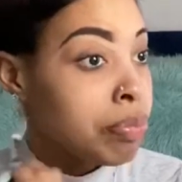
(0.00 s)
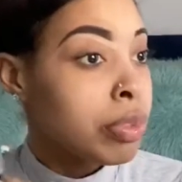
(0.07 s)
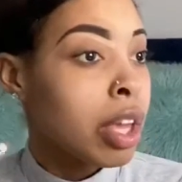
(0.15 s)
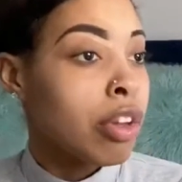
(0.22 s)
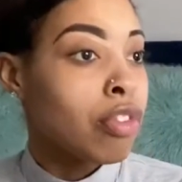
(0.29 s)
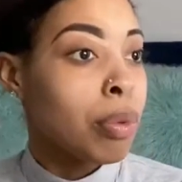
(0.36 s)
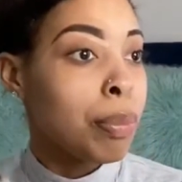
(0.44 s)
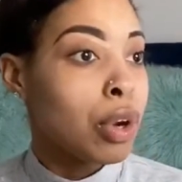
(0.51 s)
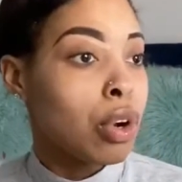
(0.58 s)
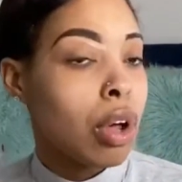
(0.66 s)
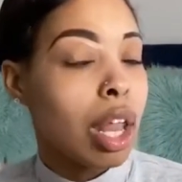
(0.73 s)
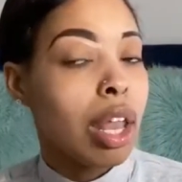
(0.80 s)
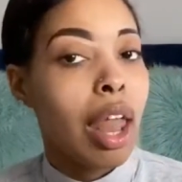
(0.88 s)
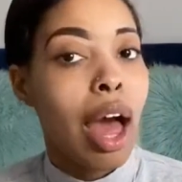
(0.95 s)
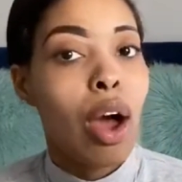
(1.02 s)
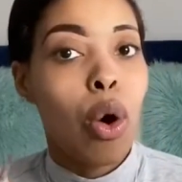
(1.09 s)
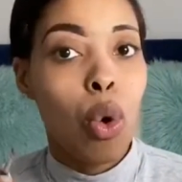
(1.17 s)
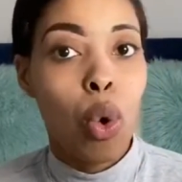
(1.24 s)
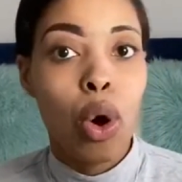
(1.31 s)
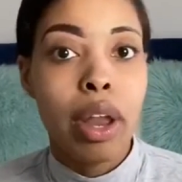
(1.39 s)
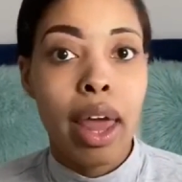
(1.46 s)
if you put a lot
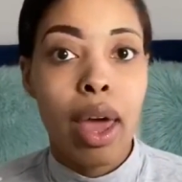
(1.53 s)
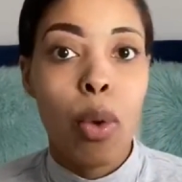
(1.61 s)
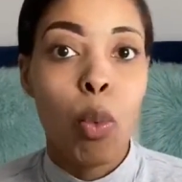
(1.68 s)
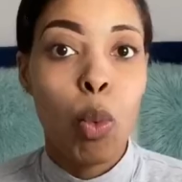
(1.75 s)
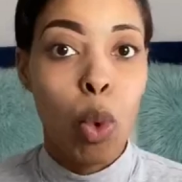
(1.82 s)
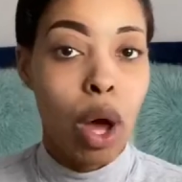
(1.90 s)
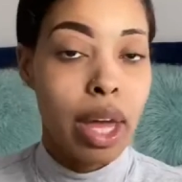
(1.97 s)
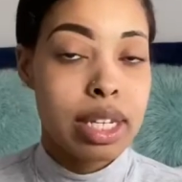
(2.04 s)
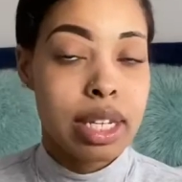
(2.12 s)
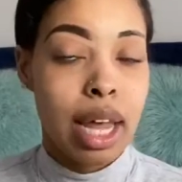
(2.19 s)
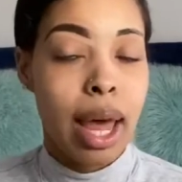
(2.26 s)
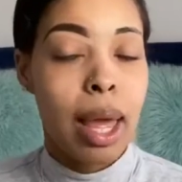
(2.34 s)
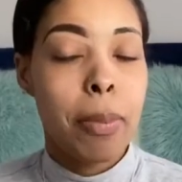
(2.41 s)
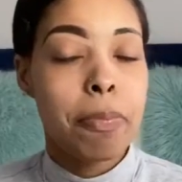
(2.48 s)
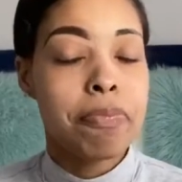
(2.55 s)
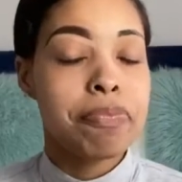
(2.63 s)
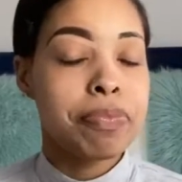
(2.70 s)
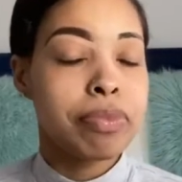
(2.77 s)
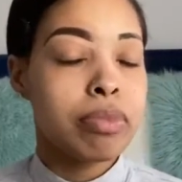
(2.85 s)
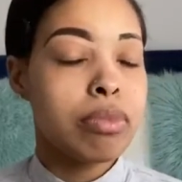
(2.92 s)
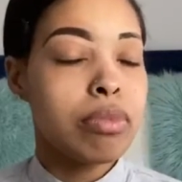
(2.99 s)
on at one time,
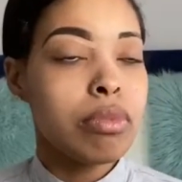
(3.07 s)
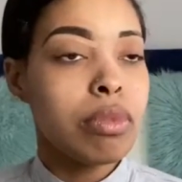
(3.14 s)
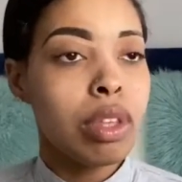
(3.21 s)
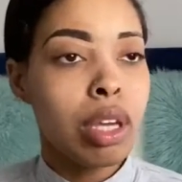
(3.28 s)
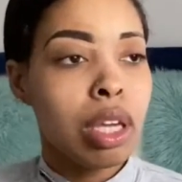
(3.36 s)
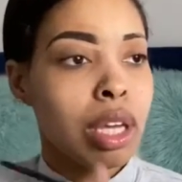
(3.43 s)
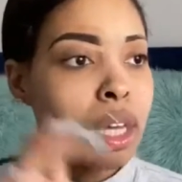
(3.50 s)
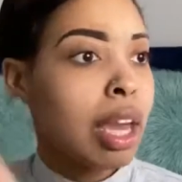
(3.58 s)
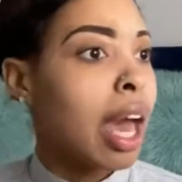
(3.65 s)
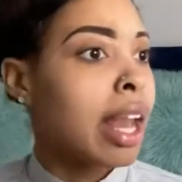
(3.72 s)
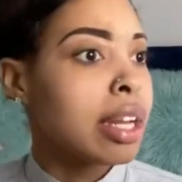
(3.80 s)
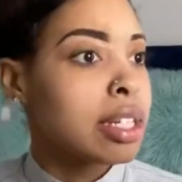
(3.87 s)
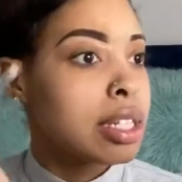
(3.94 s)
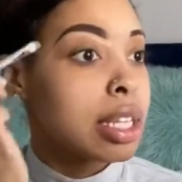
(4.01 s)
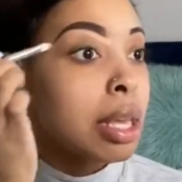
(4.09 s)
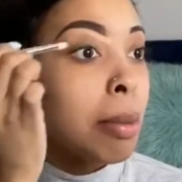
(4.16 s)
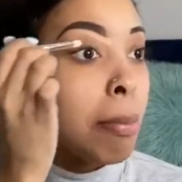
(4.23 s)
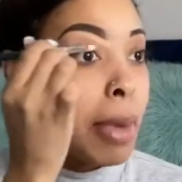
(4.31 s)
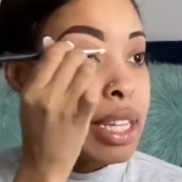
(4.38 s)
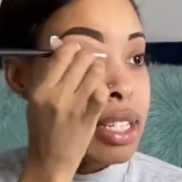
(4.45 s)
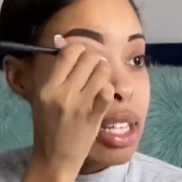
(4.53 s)
it can kind of just get
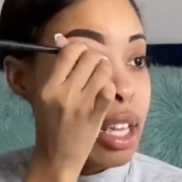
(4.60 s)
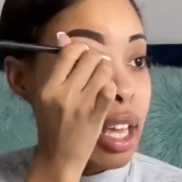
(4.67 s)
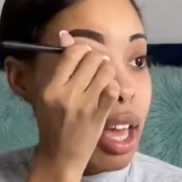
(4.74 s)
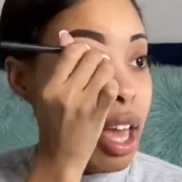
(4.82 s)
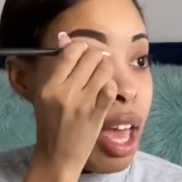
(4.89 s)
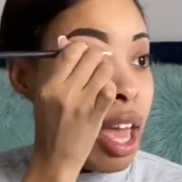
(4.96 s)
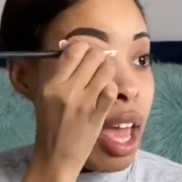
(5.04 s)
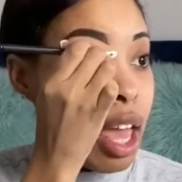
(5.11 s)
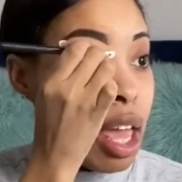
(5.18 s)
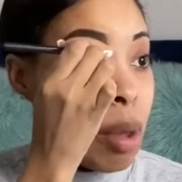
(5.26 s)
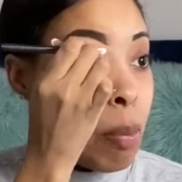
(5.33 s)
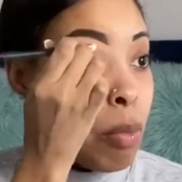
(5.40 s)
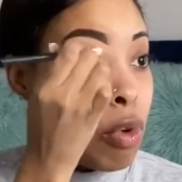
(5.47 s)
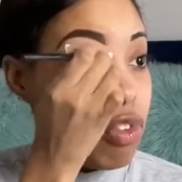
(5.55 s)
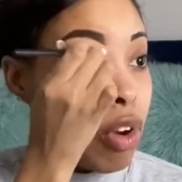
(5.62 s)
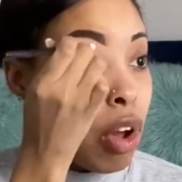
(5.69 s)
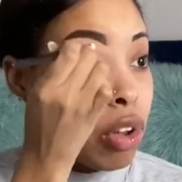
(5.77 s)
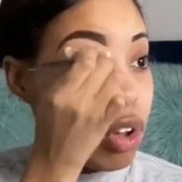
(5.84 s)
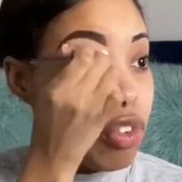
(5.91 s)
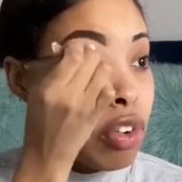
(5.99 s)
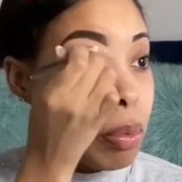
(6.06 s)
messy and move all
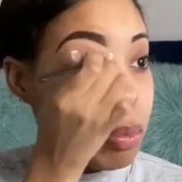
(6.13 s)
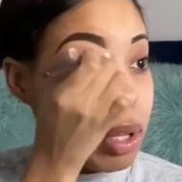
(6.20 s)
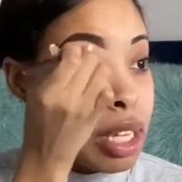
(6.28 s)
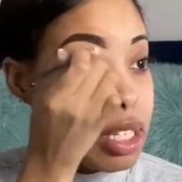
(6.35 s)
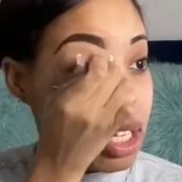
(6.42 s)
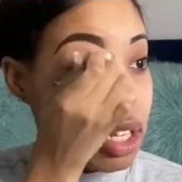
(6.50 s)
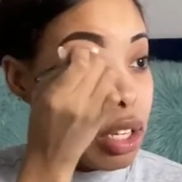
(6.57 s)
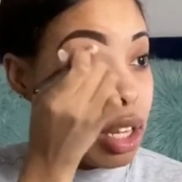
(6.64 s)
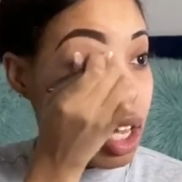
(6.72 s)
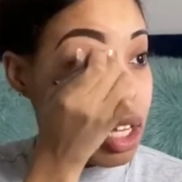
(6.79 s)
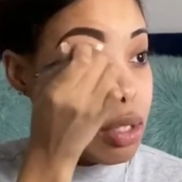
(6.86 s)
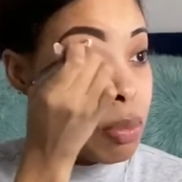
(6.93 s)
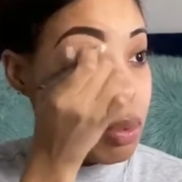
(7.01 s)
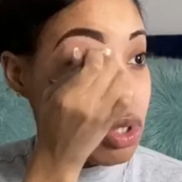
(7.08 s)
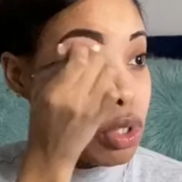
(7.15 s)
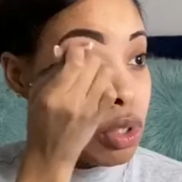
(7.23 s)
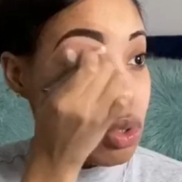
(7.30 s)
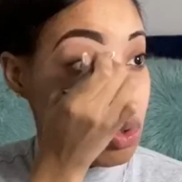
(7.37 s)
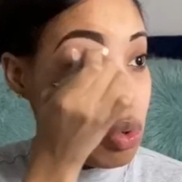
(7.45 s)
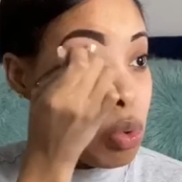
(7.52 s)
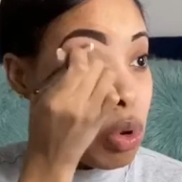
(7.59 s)
over the place, and that's what you
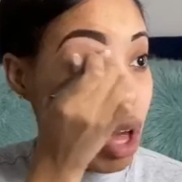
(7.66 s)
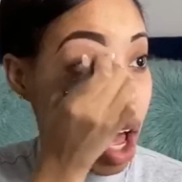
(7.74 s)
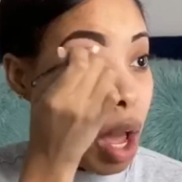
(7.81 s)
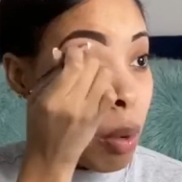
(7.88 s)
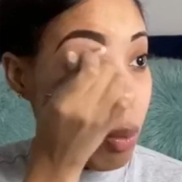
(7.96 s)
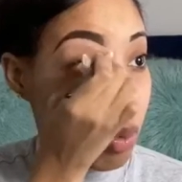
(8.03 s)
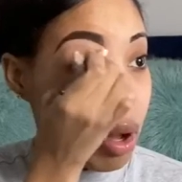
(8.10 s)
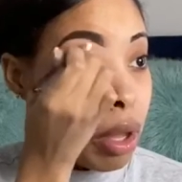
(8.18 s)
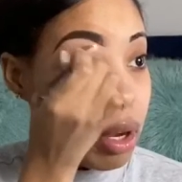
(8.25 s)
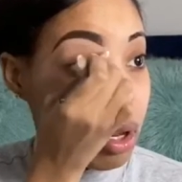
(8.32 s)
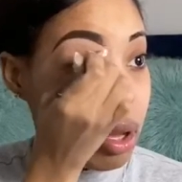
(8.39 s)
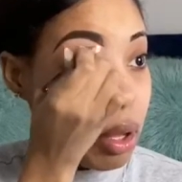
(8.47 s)
do not want.